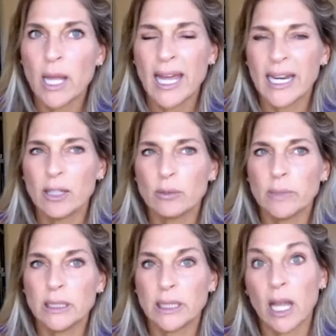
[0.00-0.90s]
And I don't
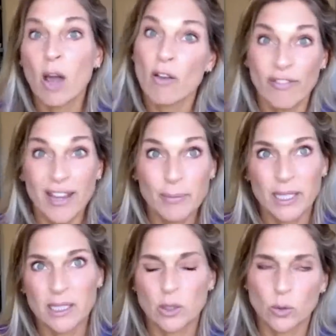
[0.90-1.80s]
mean like
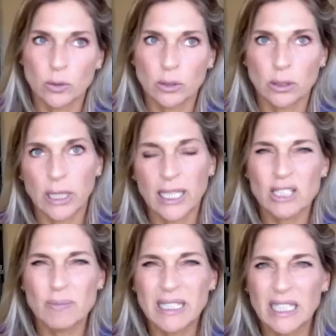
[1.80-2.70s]
famous or I
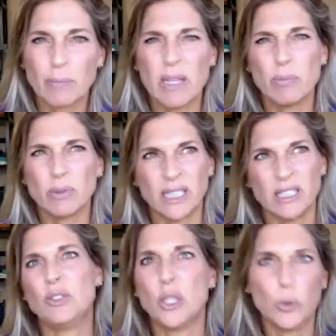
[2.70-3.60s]
just mm. mean like people
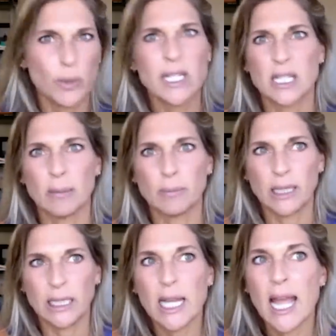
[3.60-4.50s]
like doing
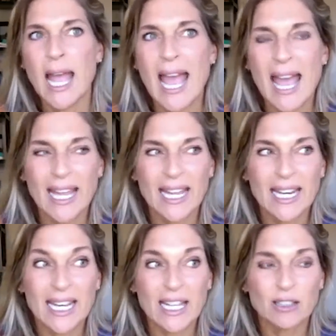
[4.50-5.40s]
something. Yes.
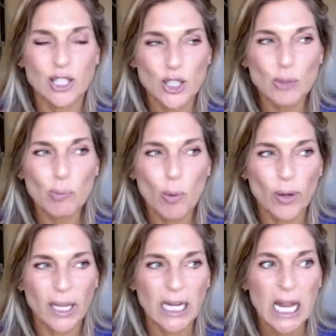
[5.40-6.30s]
And to your
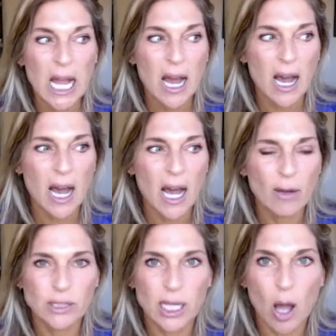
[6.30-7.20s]
point, I
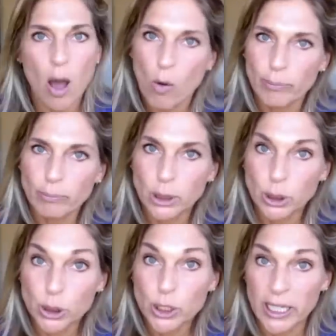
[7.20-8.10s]
was like, oh, I'm
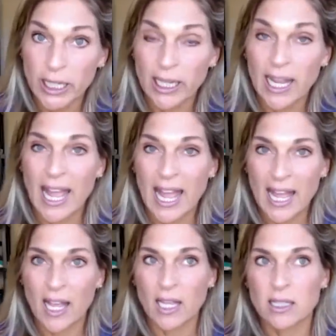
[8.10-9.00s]
learning.
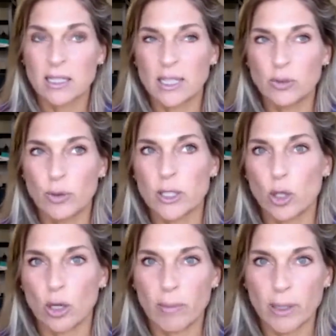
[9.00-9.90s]
And that's why I
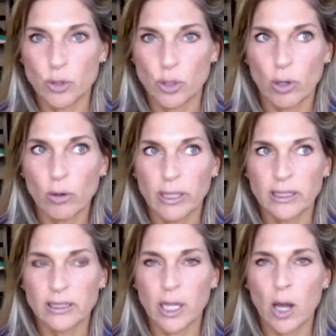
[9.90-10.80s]
joke about Joe Rogan.
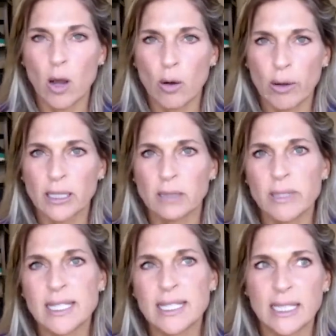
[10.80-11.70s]
It's like, oh, okay, let
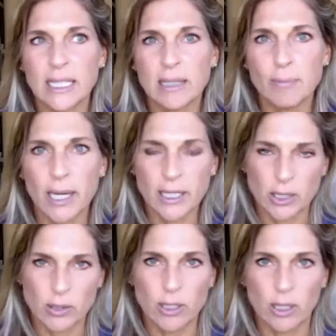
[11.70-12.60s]
me sit in my
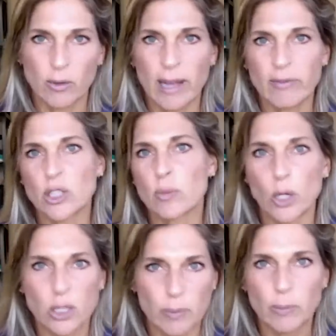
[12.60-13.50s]
studio and have the
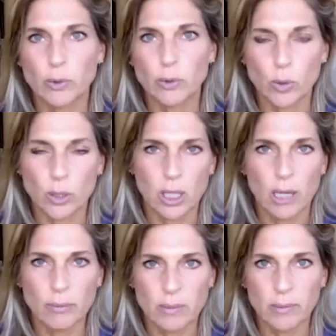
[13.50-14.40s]
smartest people in the world
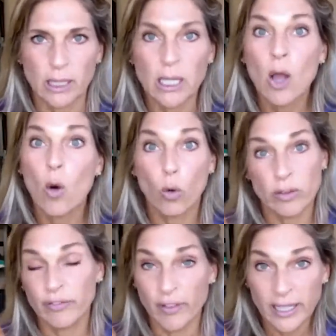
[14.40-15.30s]
come to me or
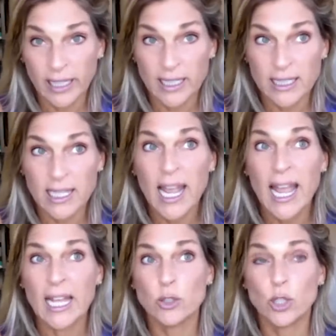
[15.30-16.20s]
the funniest.
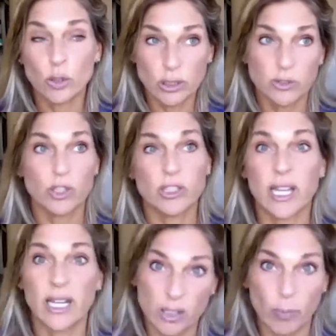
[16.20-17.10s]
And Joe's just
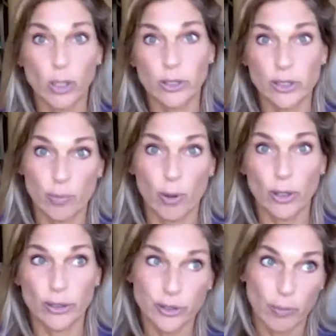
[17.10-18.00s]
getting smarter and
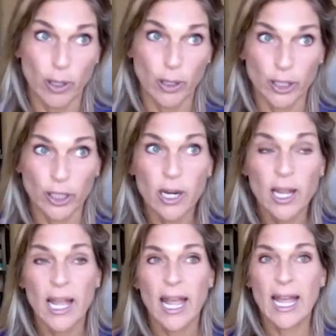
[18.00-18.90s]
smarter and smarter
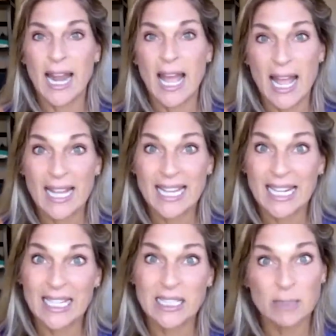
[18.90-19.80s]
and, and
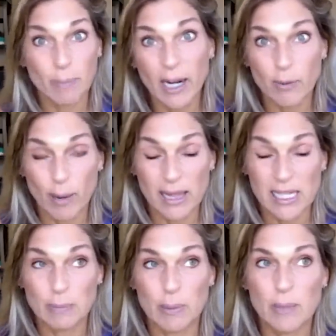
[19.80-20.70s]
getting inspired by
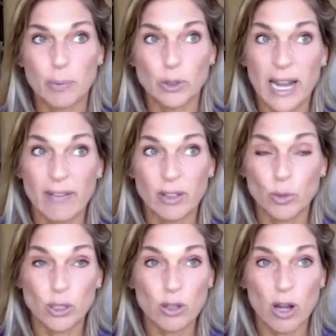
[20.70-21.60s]
these people and having
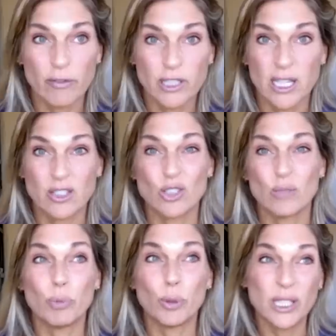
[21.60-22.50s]
real conversations
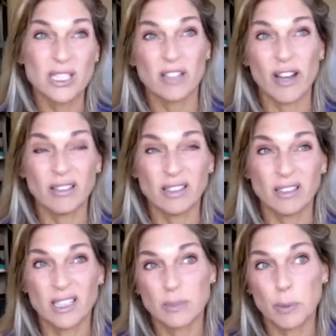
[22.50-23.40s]
and putting stuff out
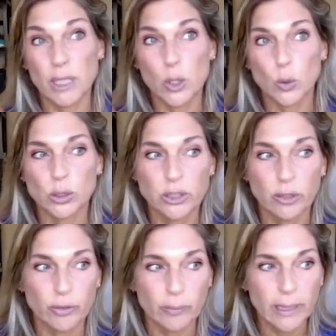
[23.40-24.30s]
there that's pretty cool. And
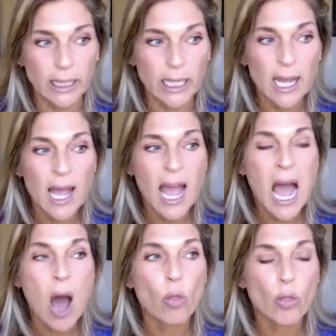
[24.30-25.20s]
so for me,
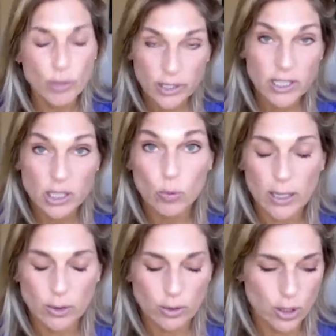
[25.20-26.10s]
this is
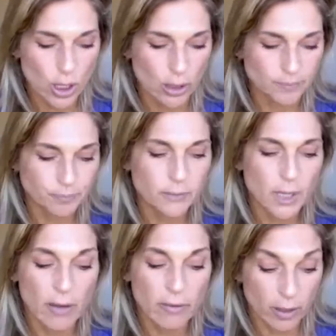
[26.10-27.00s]
why I do the show.
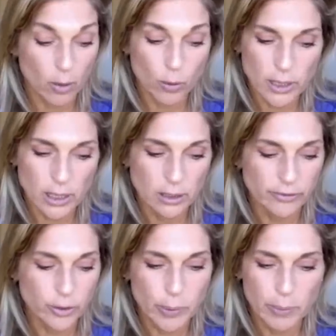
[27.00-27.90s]
I've always
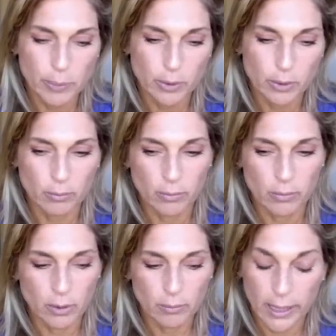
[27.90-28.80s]
interviewed people
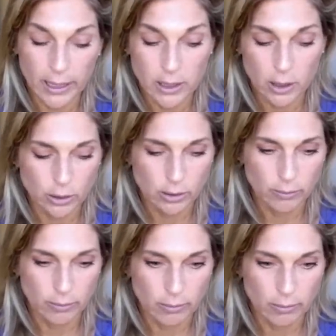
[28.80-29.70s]
my, into-
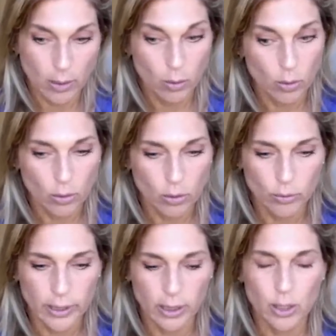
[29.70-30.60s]
my whole
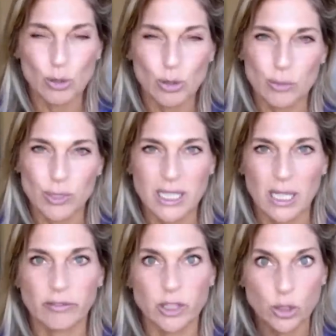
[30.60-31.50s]
career. Usually it was
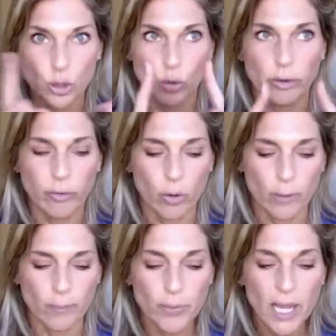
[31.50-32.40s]
television short
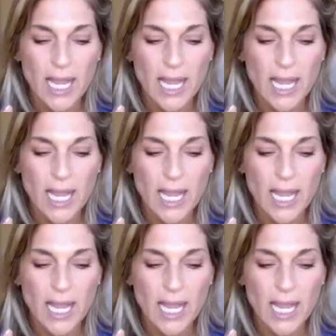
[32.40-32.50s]
form.